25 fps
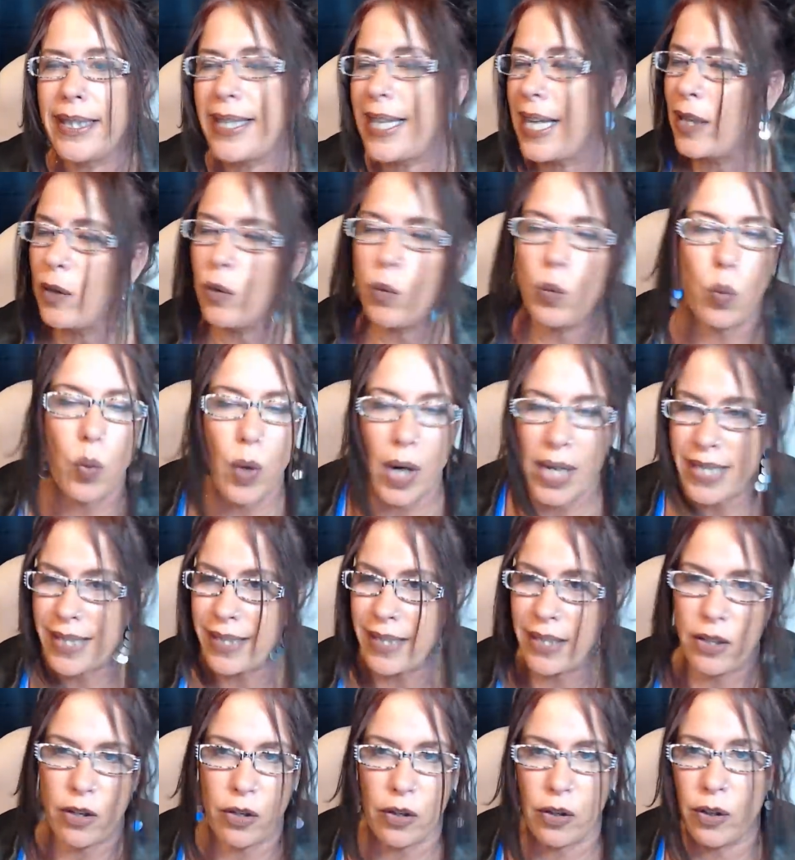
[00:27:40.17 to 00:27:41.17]
that it
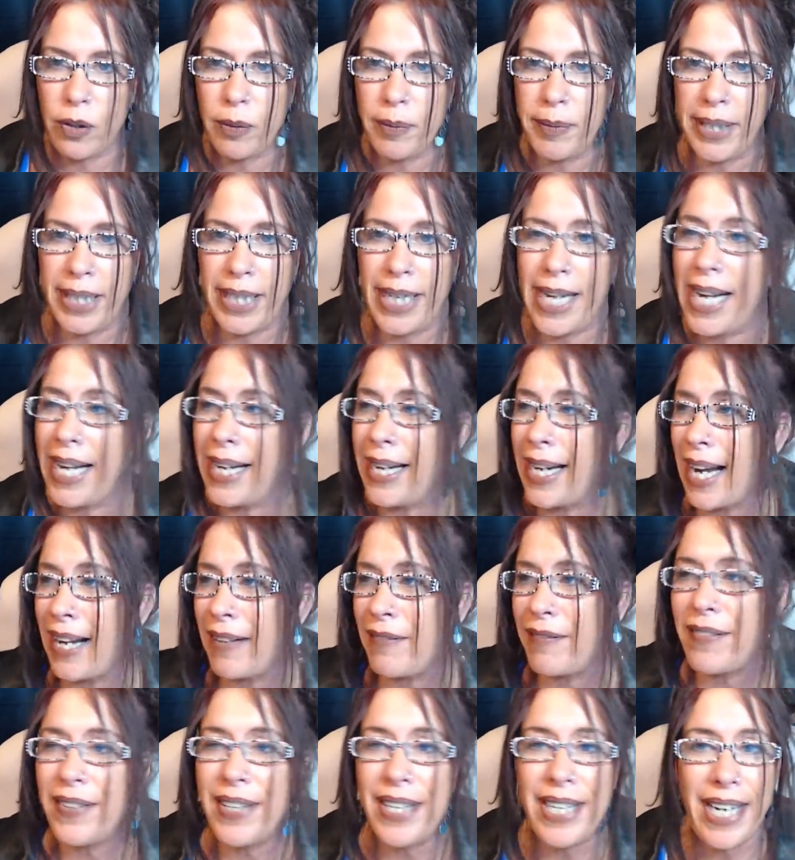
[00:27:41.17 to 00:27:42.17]
wasn't Herman. And
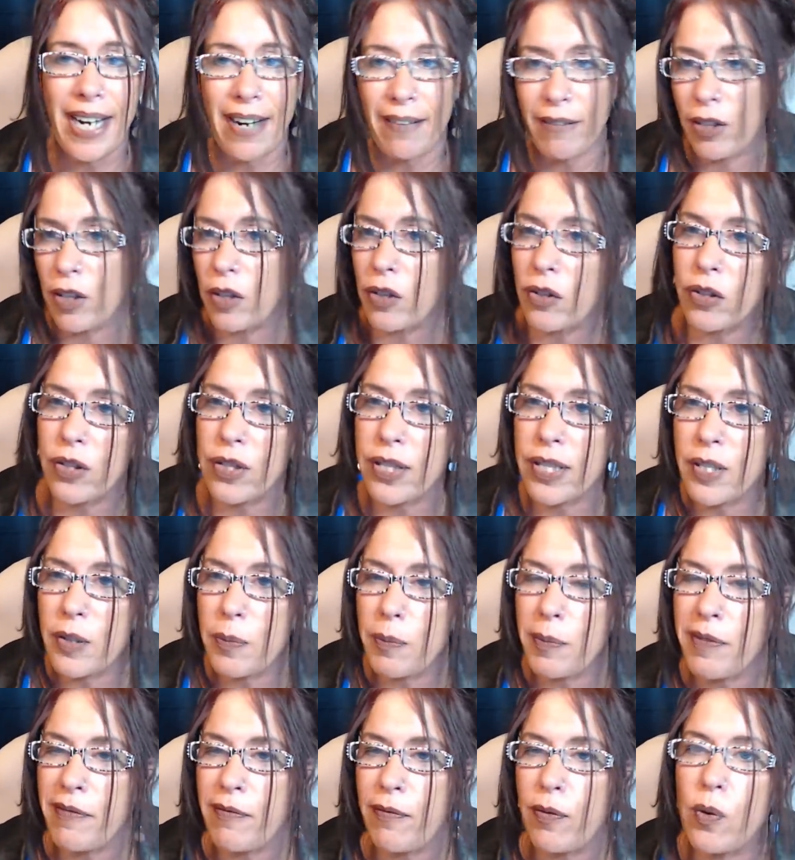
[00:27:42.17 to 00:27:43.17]
I've never heard this
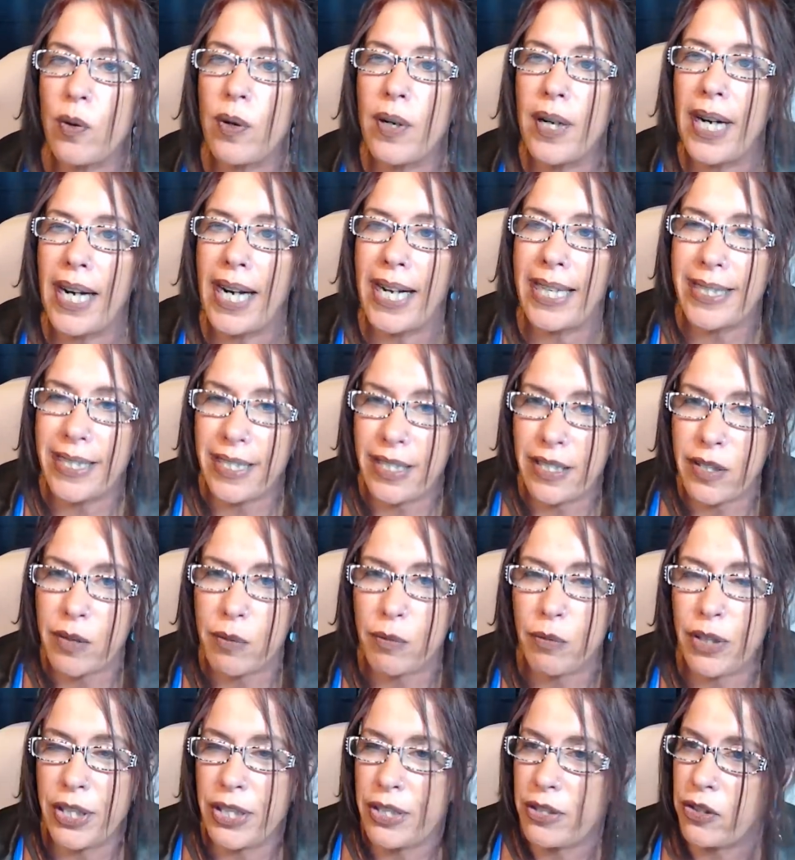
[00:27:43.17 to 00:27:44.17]
before. I did some
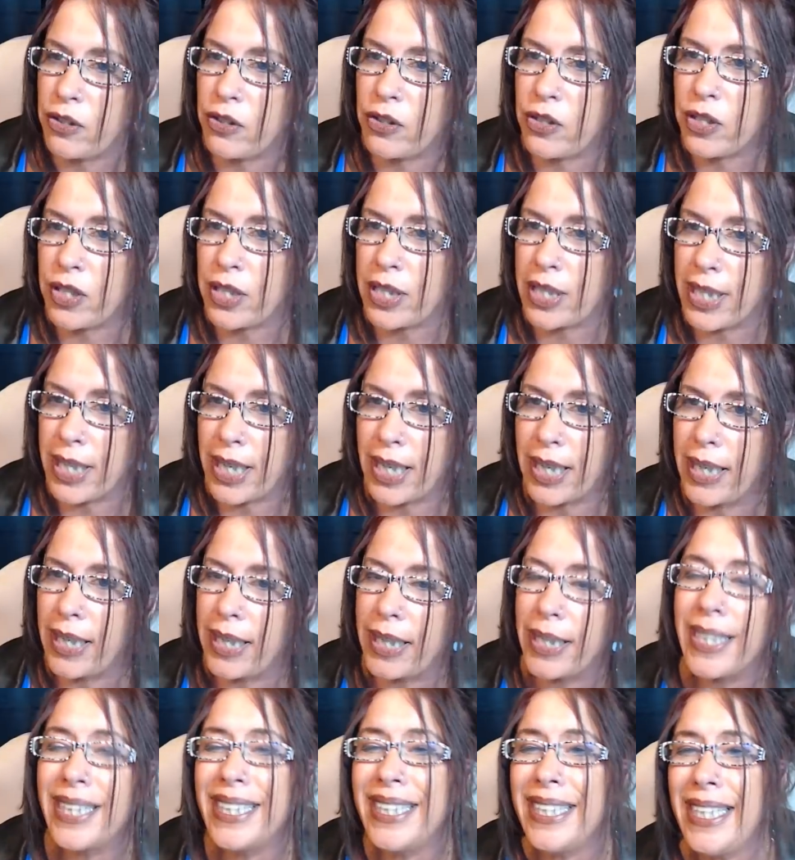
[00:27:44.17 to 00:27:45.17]
research
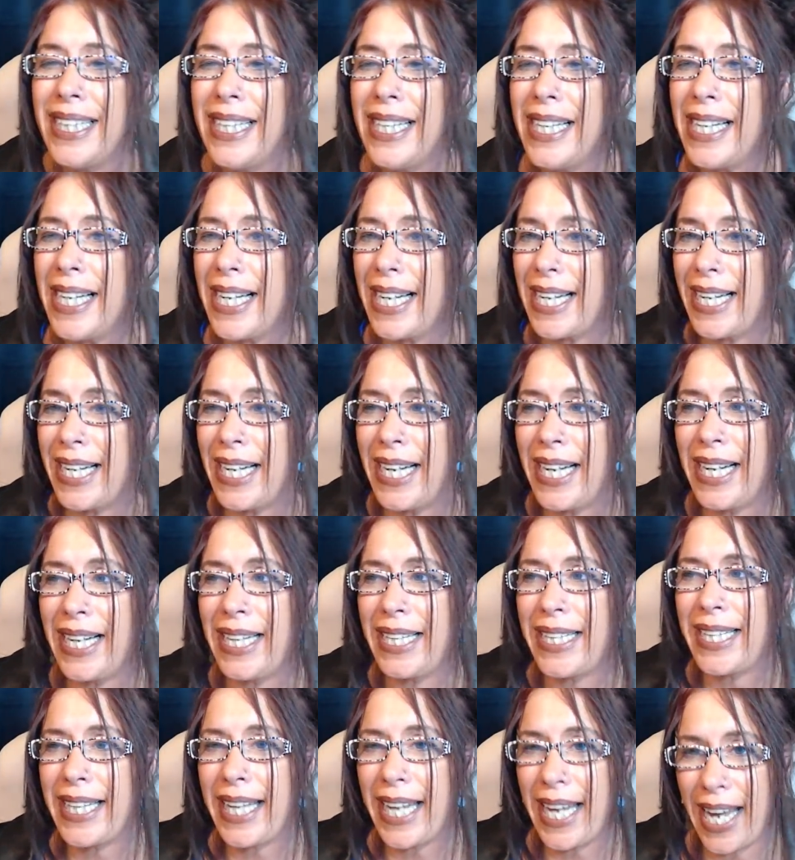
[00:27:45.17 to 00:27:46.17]
tonight.
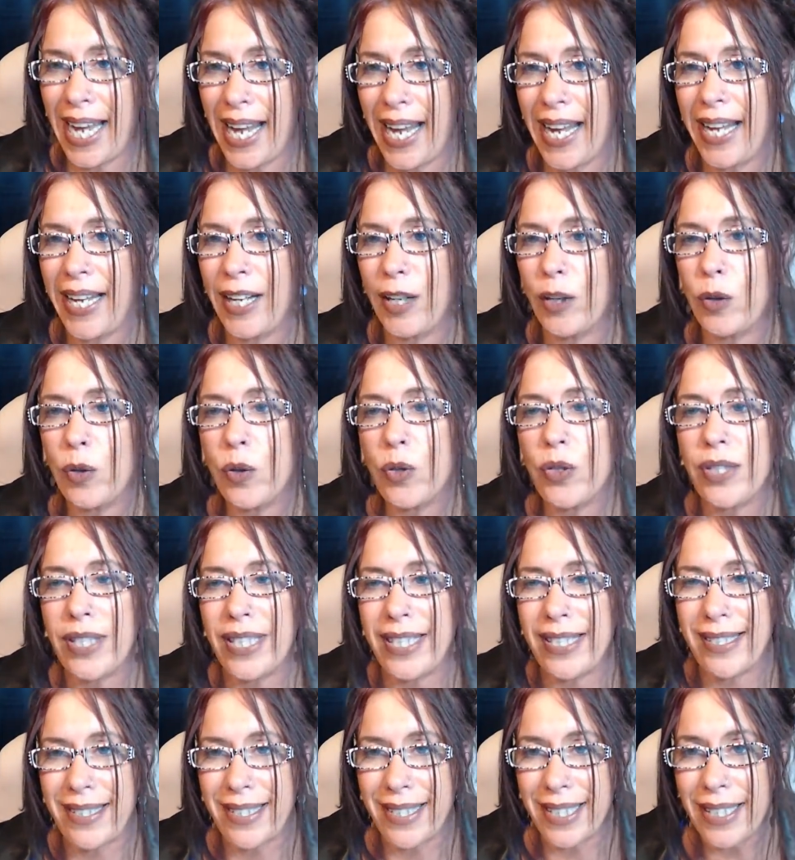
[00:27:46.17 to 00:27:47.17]
And Kay, who's
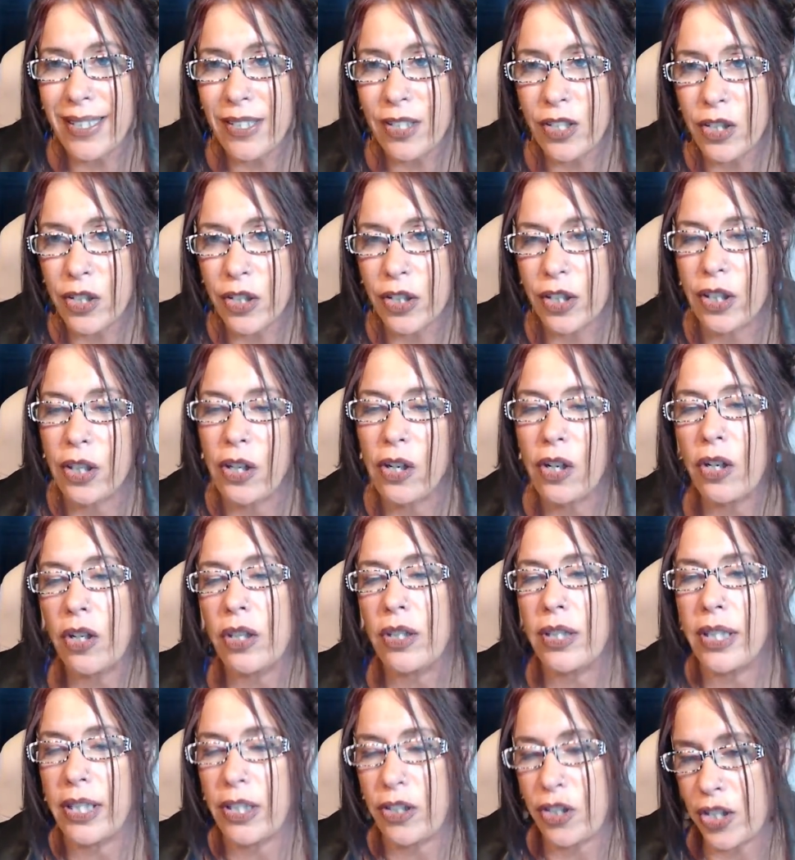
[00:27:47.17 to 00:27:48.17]
his sister,
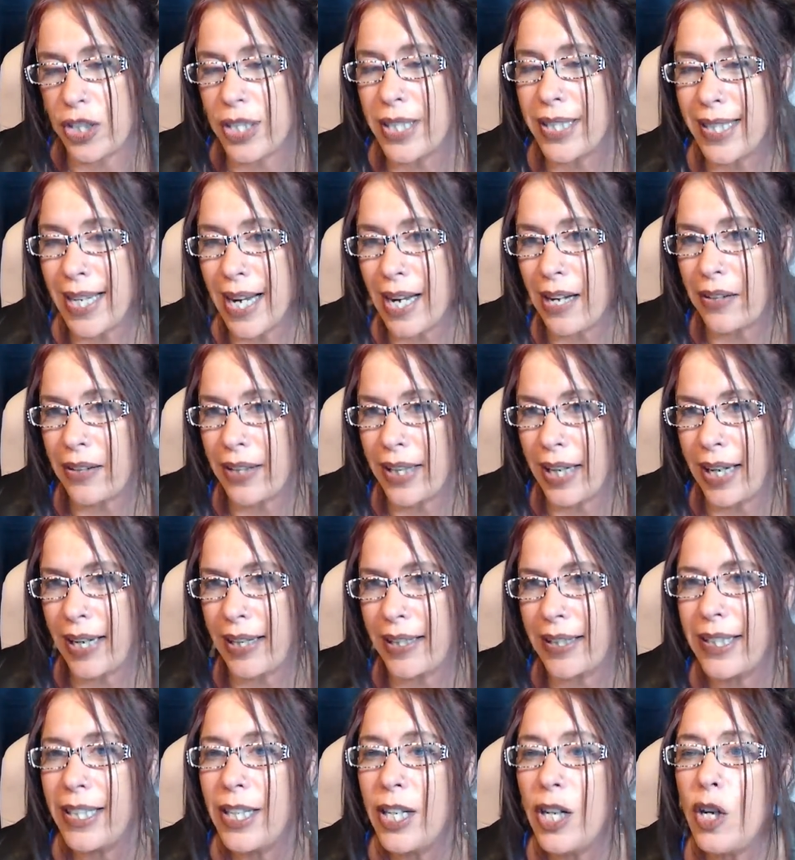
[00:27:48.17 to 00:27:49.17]
her she's now
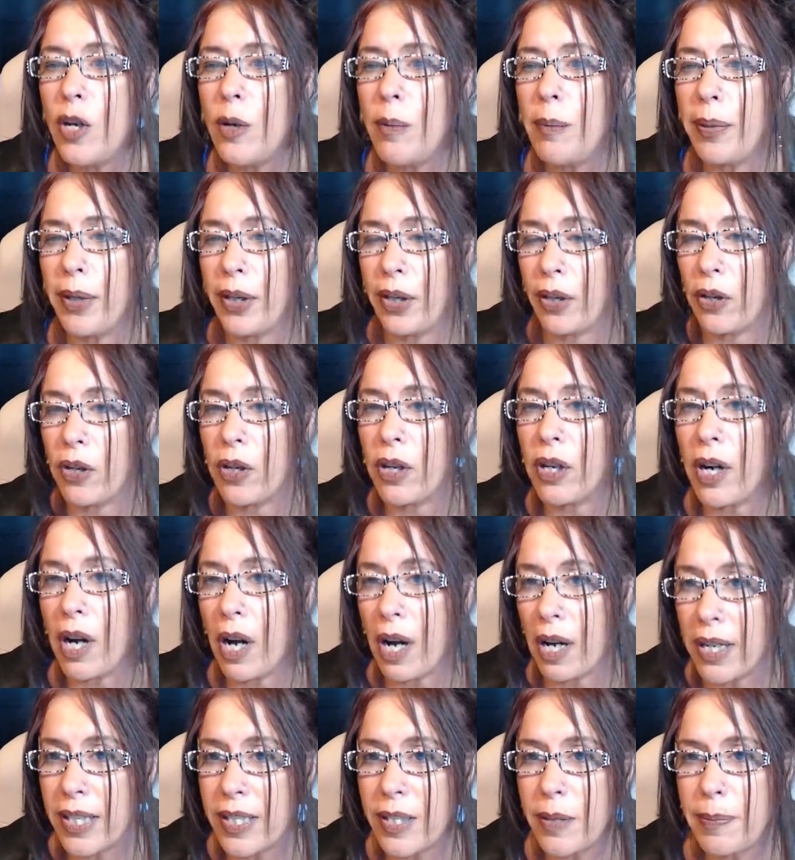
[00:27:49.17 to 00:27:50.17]
dead but her
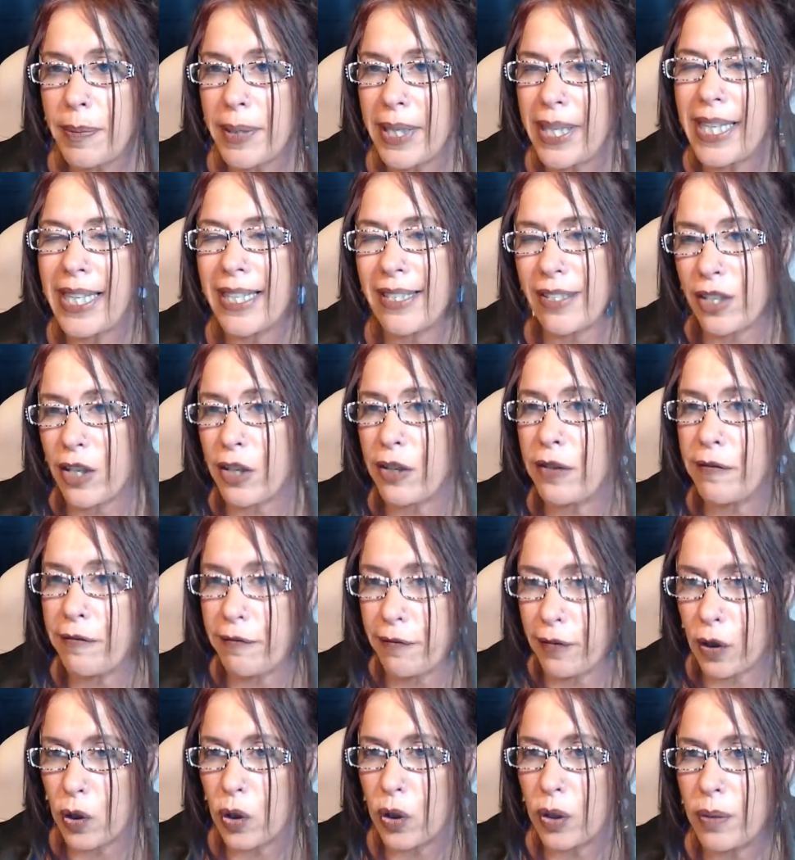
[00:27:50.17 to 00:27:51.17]
husband has
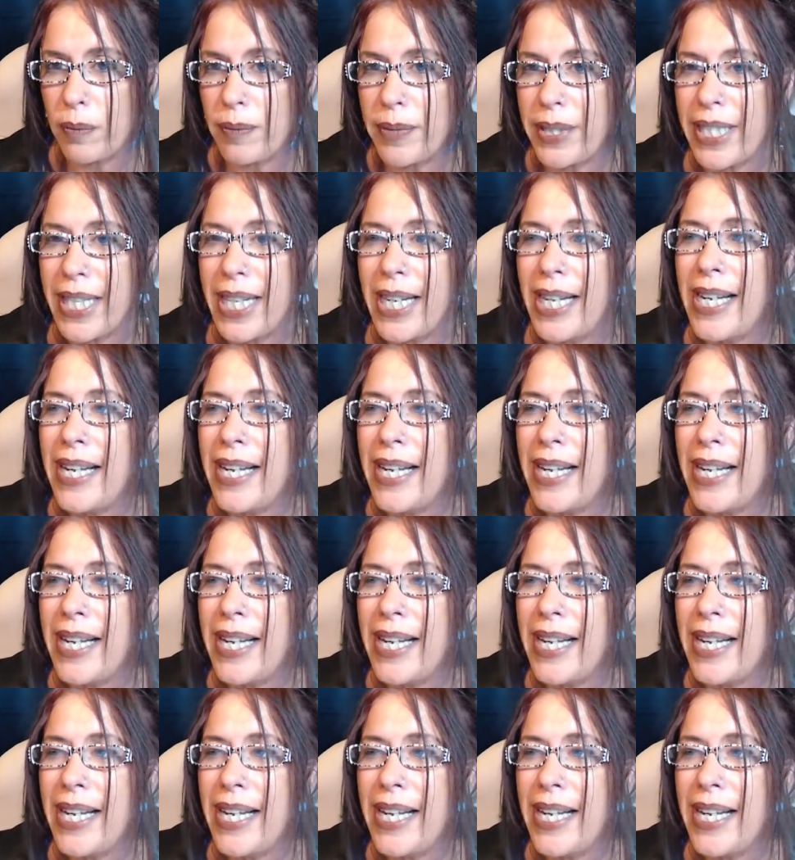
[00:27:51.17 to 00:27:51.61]
confirmed